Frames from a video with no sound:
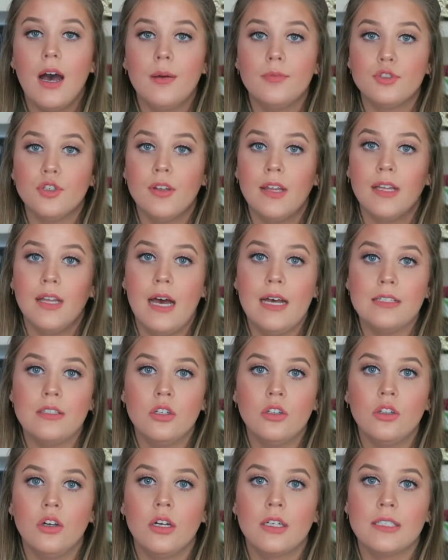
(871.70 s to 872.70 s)
So they last
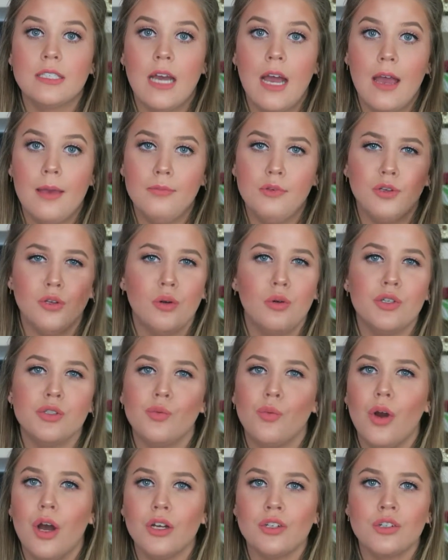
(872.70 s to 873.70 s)
a long time. You can always
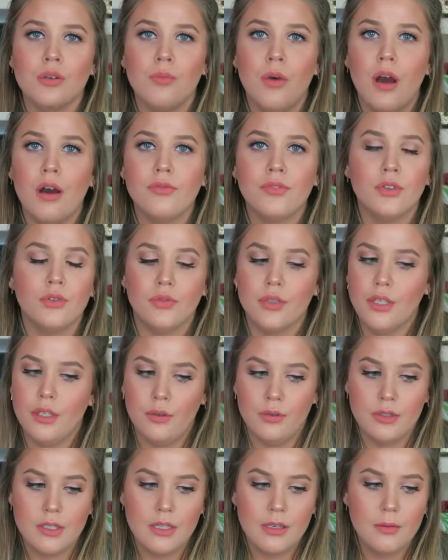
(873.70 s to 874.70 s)
wash them off and
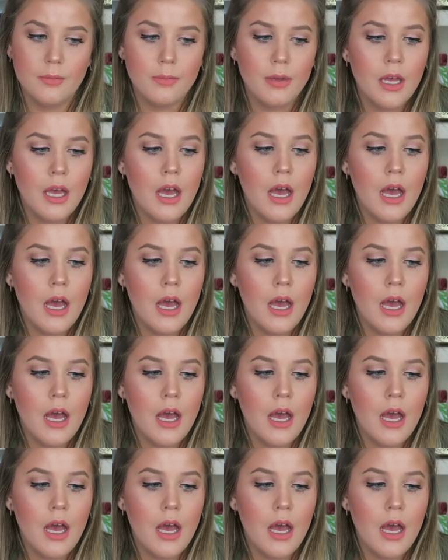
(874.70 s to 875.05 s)
reuse them.